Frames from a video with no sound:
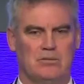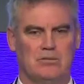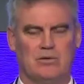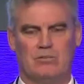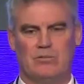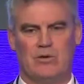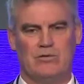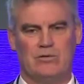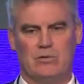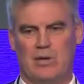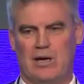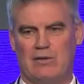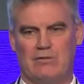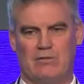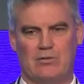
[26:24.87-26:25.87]
We've moved
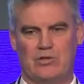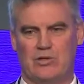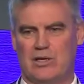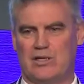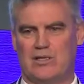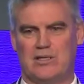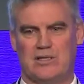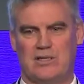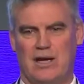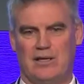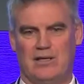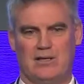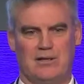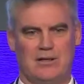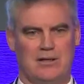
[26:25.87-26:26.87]
away from trying to
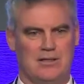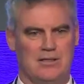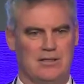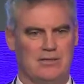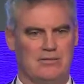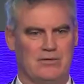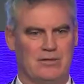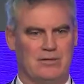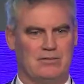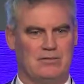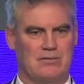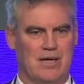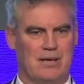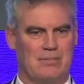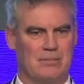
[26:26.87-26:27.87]
standardise
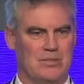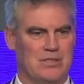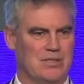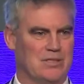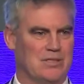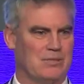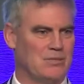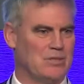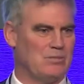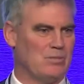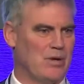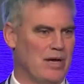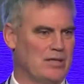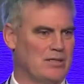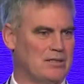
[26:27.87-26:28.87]
different um, systems and
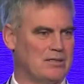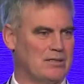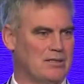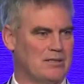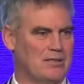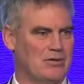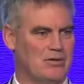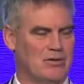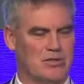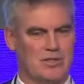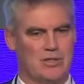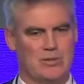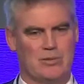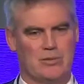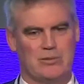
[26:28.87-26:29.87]
practices and across
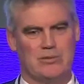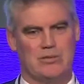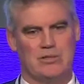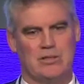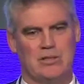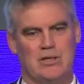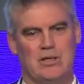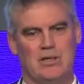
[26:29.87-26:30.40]
hospitals.